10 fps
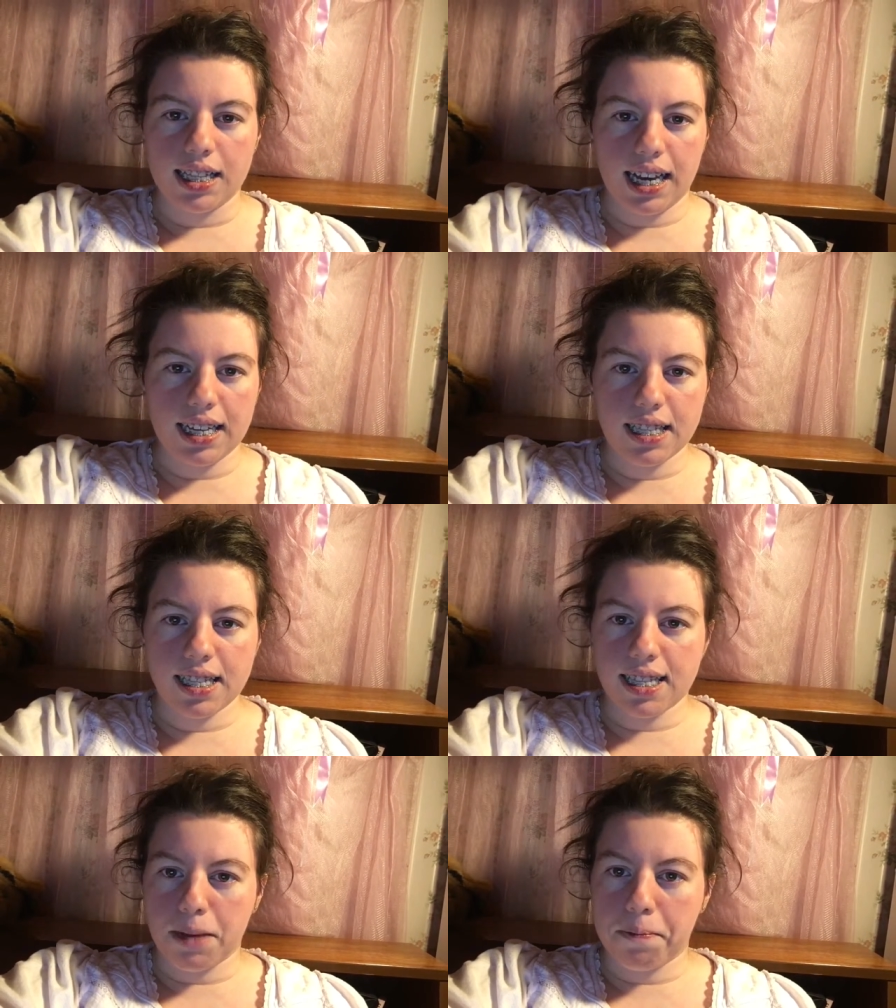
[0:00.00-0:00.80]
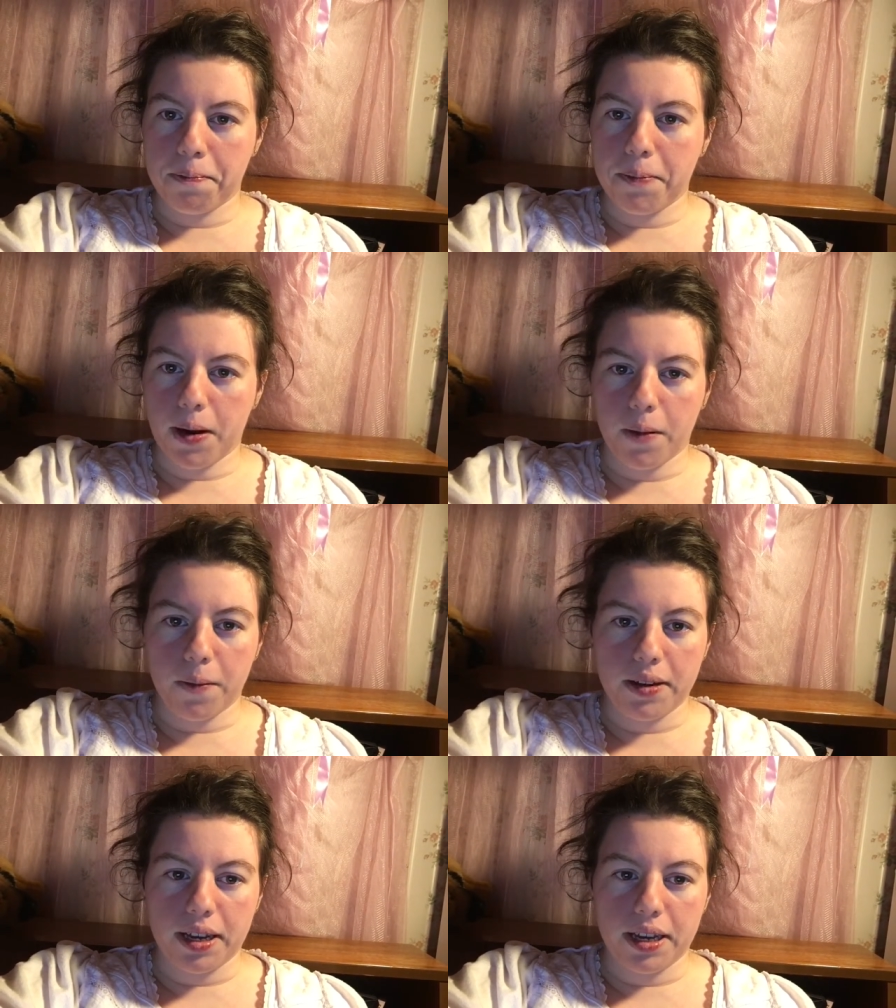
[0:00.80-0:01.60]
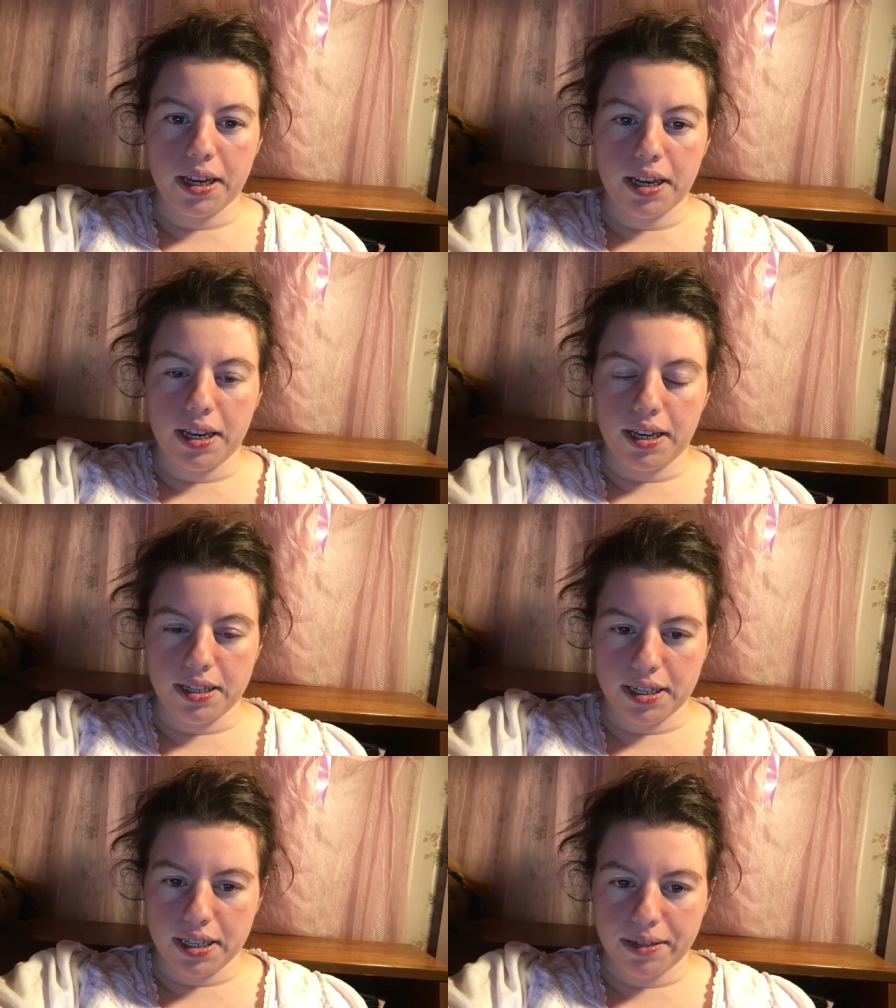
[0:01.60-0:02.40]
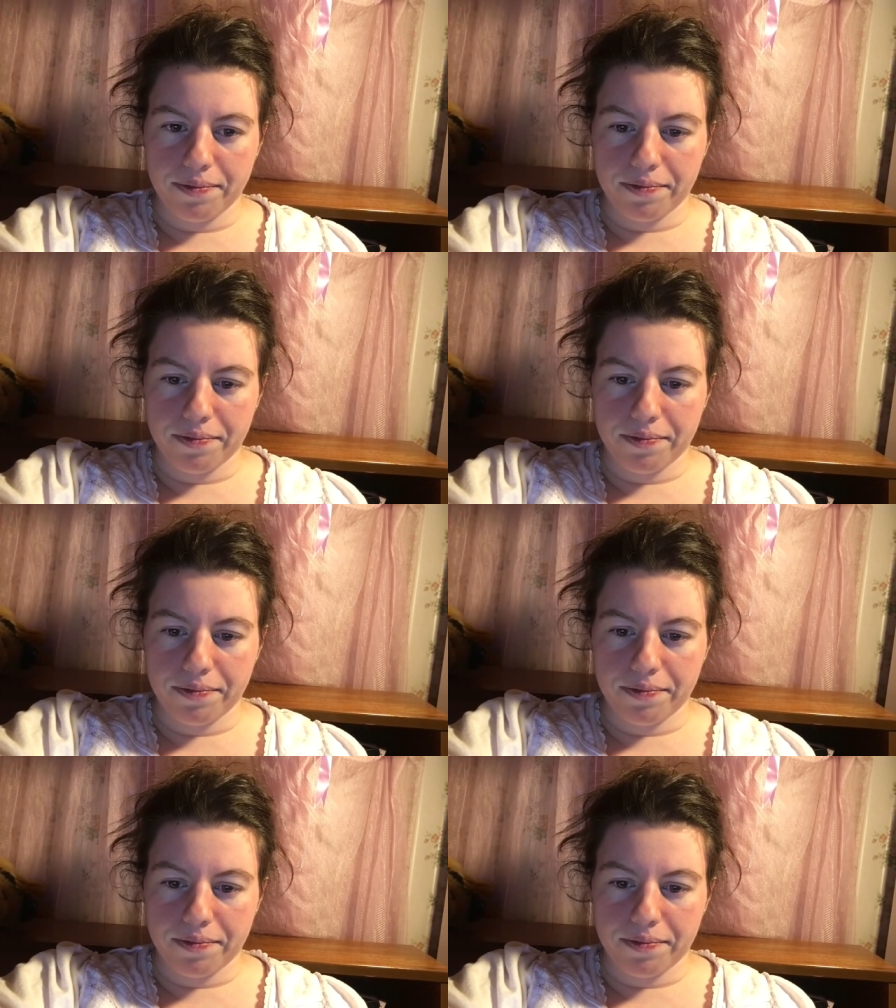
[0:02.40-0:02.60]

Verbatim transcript: that's about it.